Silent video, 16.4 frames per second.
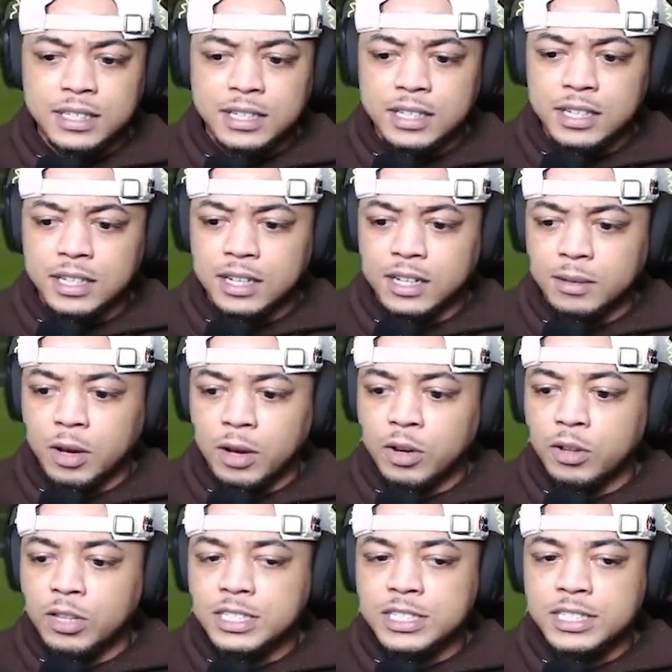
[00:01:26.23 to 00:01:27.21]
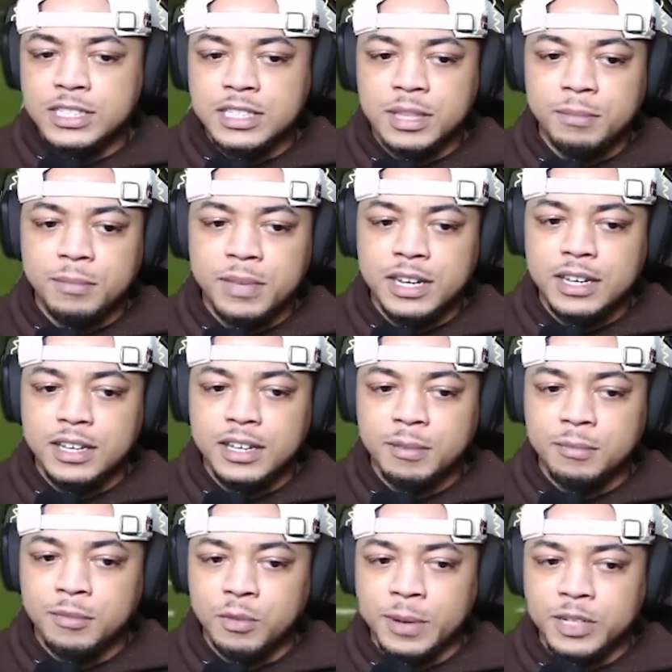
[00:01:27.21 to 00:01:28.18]
Oh no, this isn't the minute.
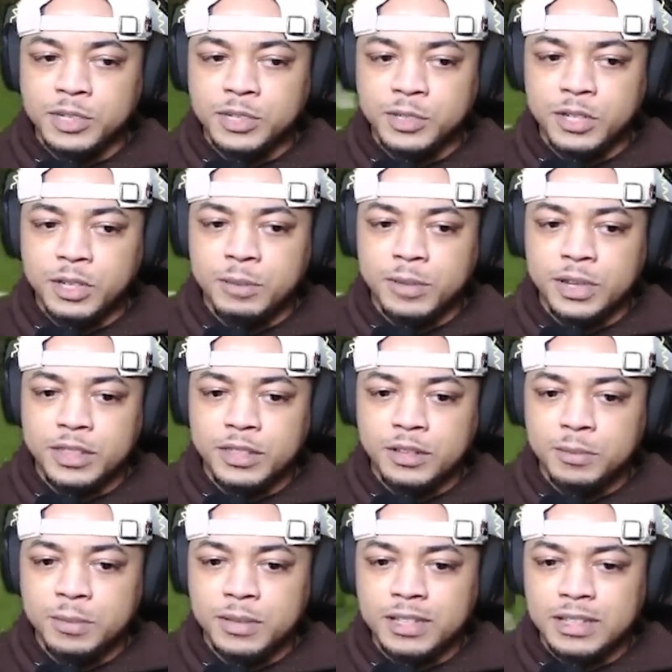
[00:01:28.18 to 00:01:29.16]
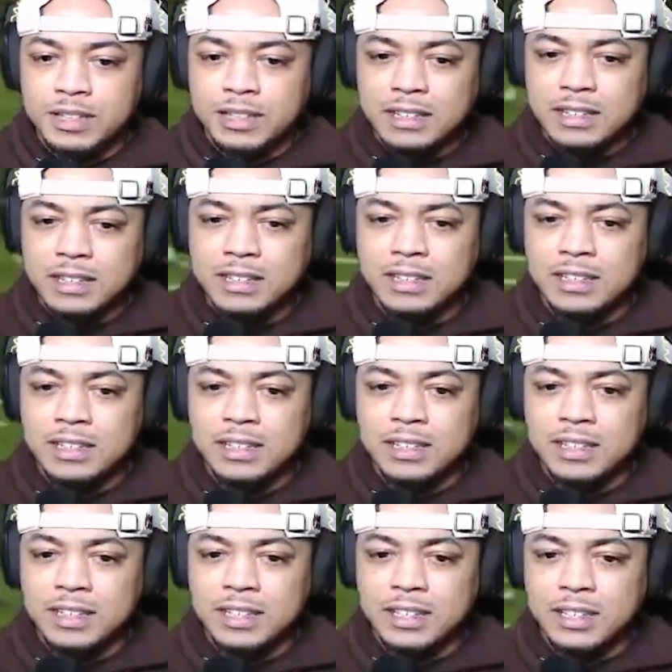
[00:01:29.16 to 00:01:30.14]
We're about to show you the minute though. But
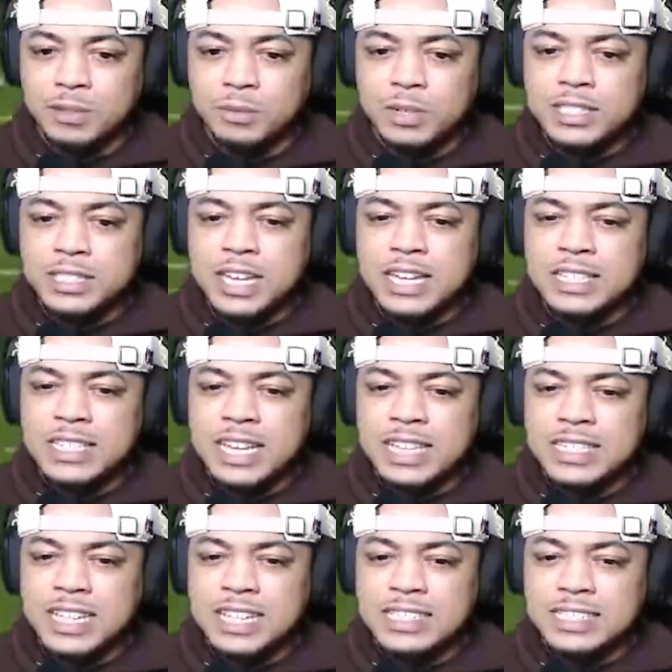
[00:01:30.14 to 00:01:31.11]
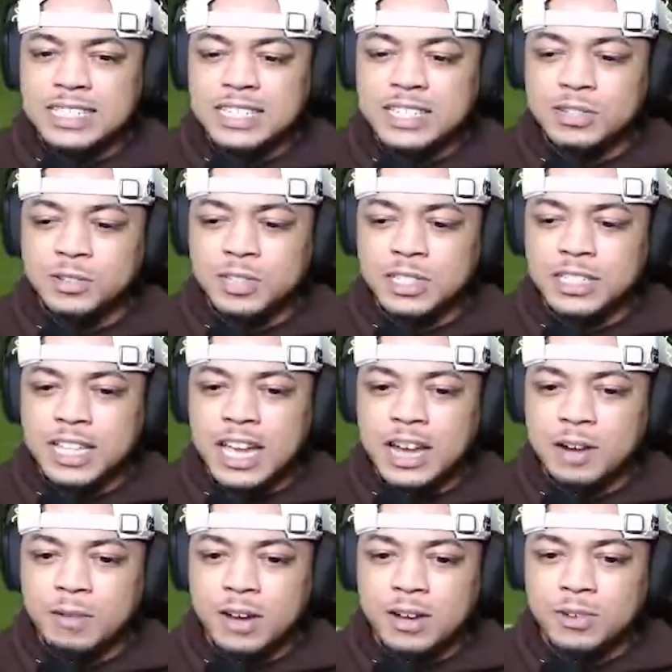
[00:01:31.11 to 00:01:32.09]
what is that? Is that a zig or a
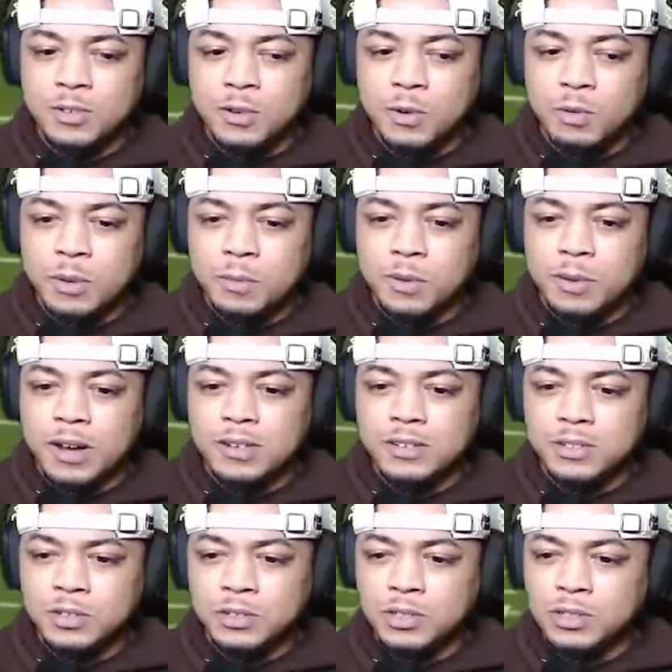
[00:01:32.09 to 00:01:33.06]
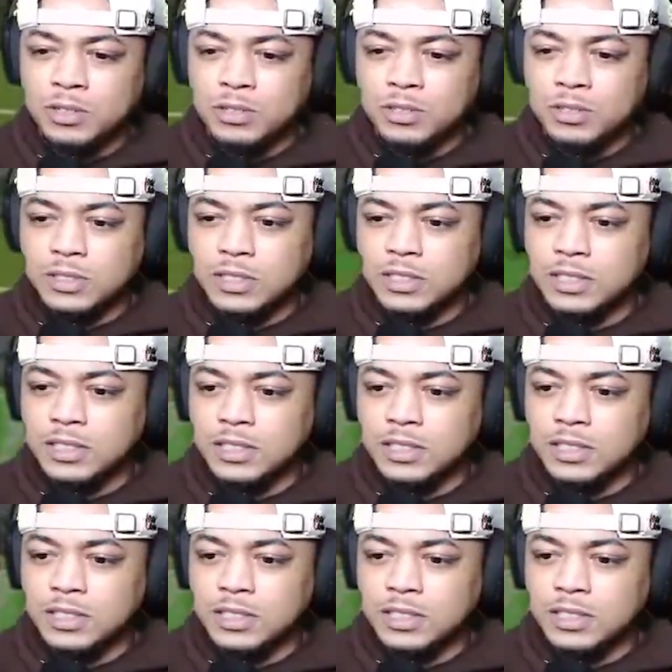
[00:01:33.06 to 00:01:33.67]
zag route or a whip route? Ooh.